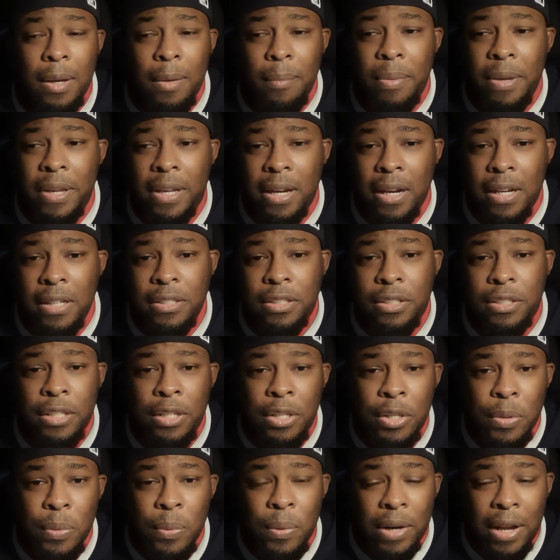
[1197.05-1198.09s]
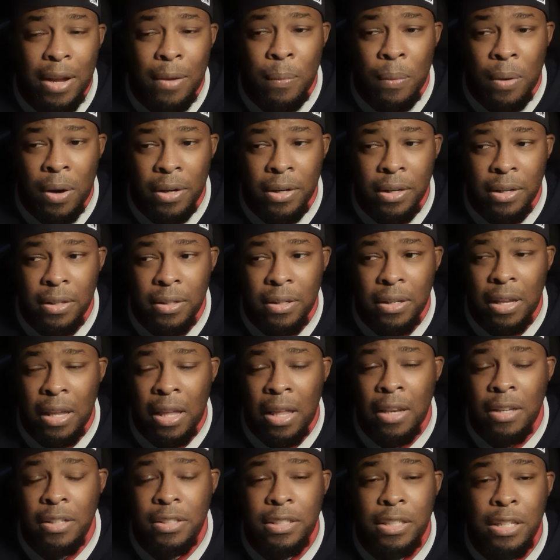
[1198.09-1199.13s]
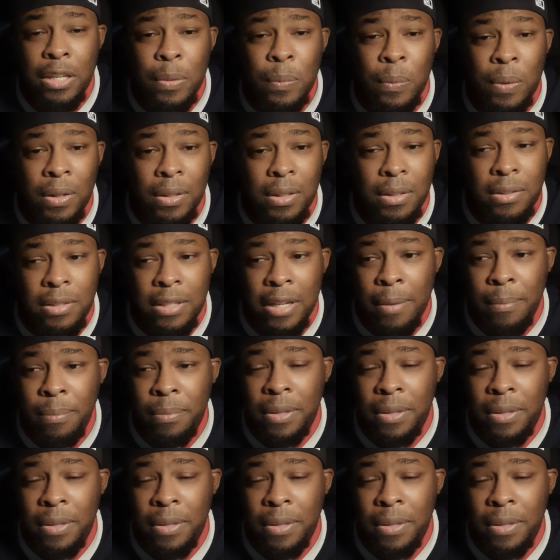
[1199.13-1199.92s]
because she knew what I wanted, and if she didn't want the same